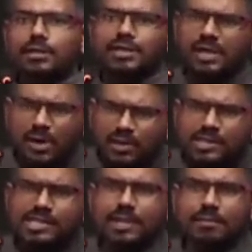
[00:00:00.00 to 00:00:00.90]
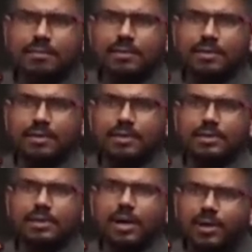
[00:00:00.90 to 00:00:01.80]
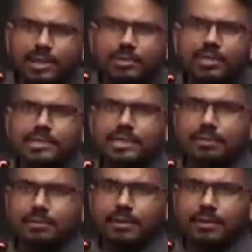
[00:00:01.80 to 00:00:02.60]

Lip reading: they're not the same. How can they be the same?